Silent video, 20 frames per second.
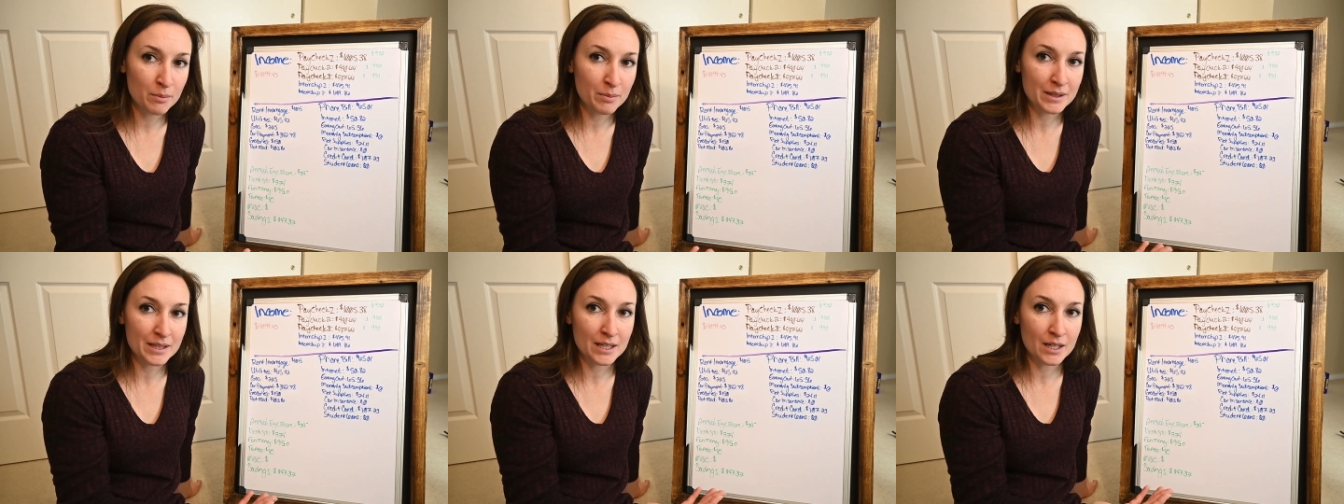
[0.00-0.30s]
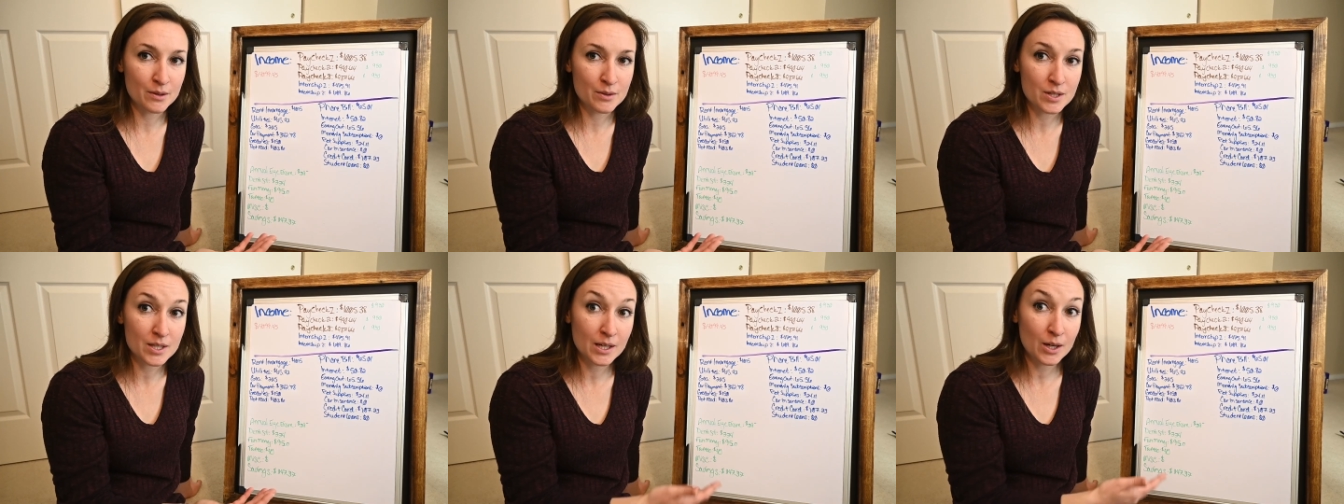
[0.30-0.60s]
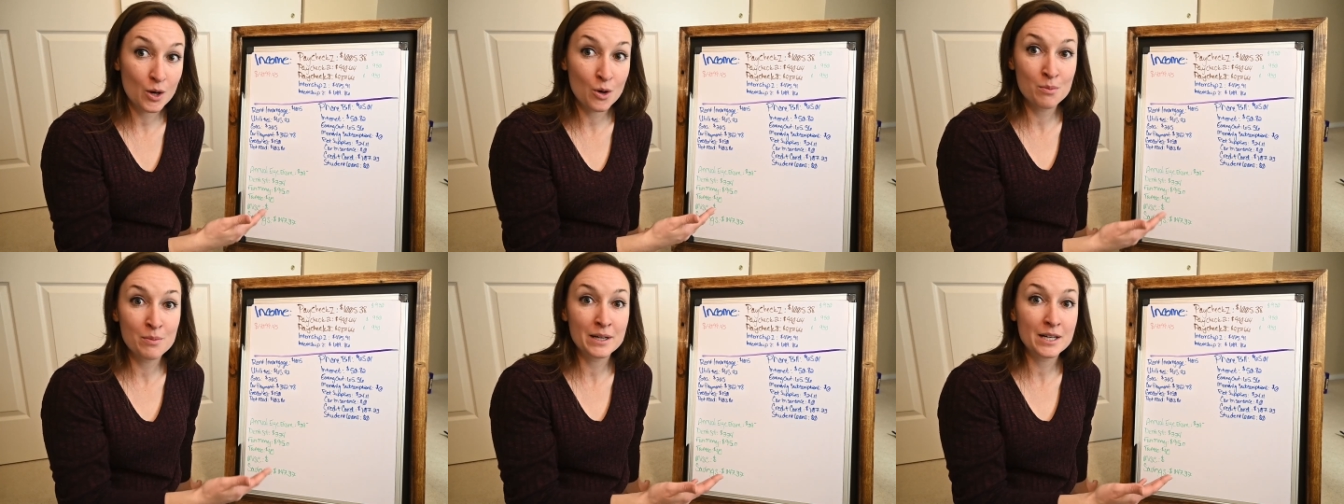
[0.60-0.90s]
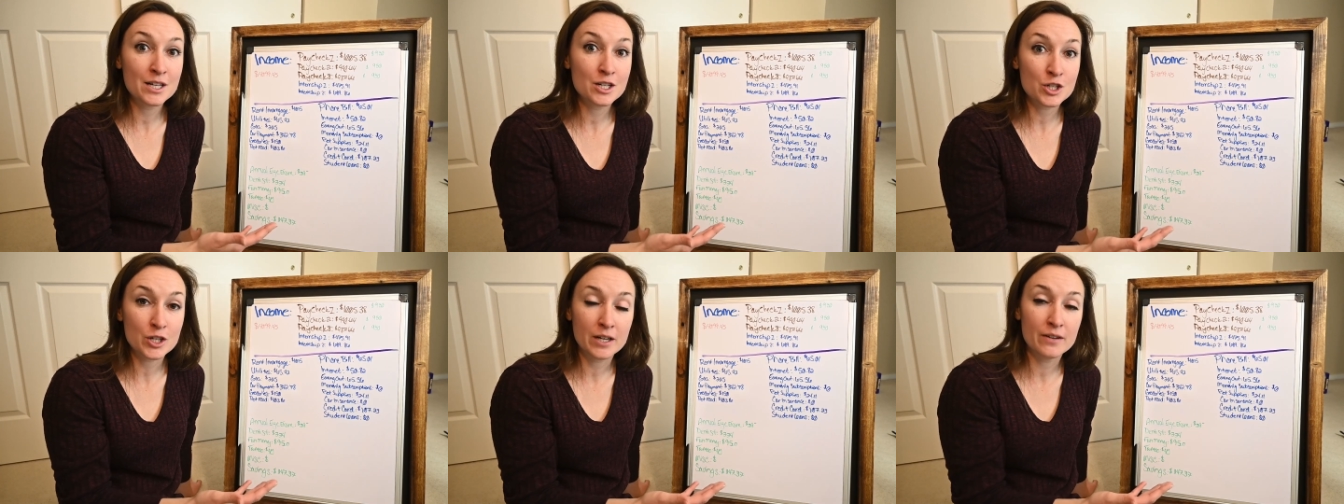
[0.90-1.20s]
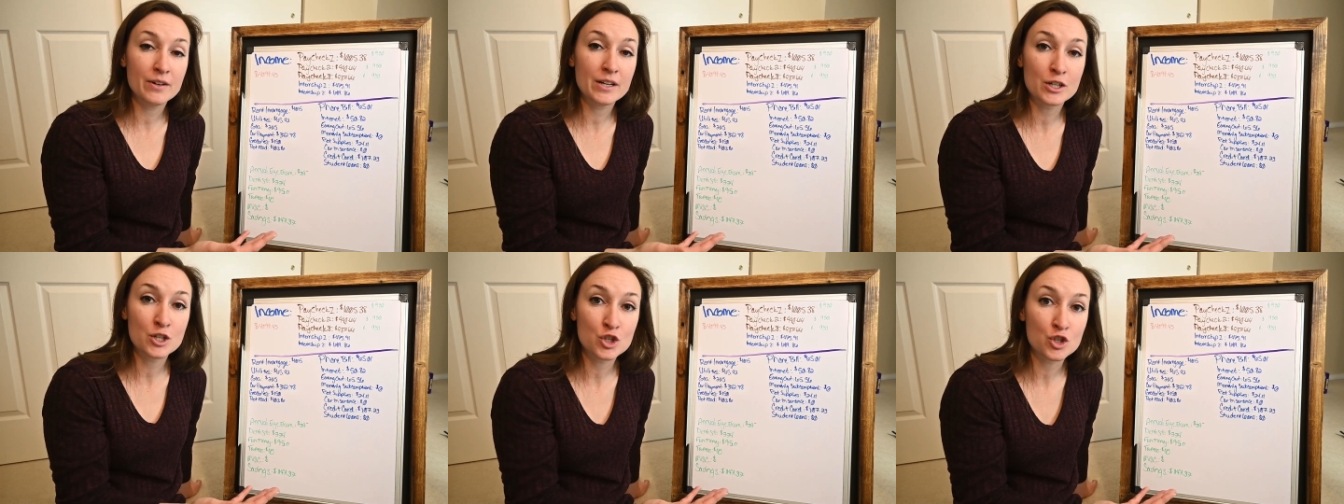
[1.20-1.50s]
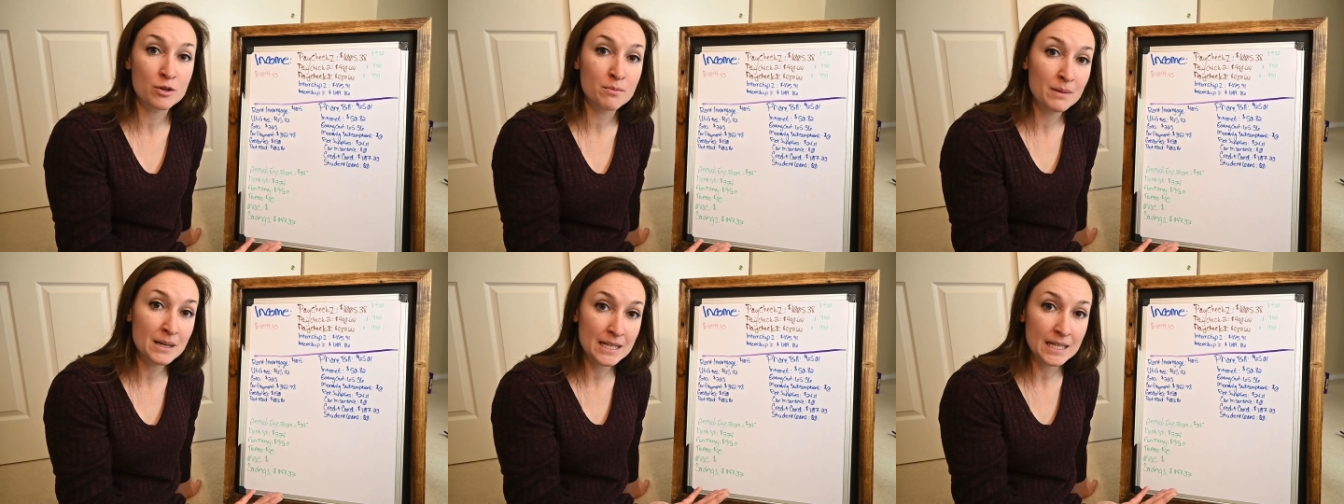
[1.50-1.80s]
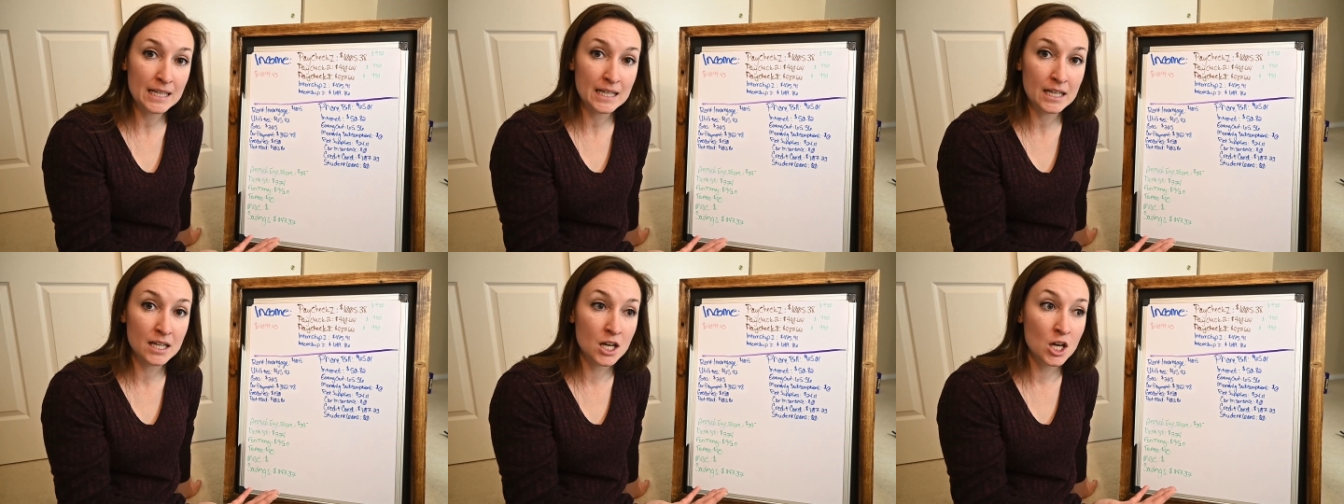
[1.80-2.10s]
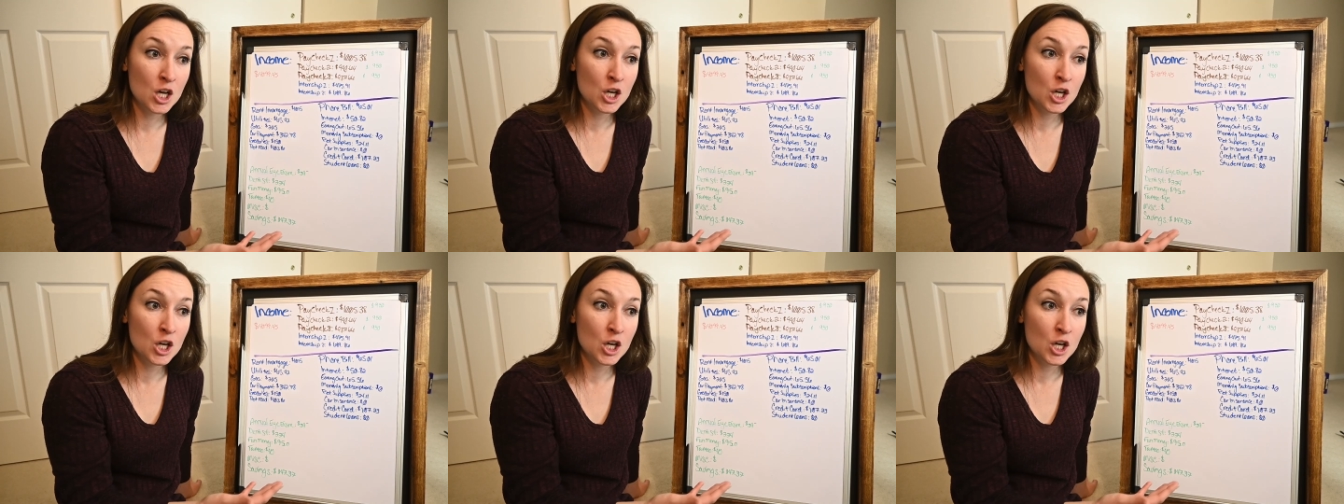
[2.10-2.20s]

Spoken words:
But then I was like, oh my gosh, I have extra money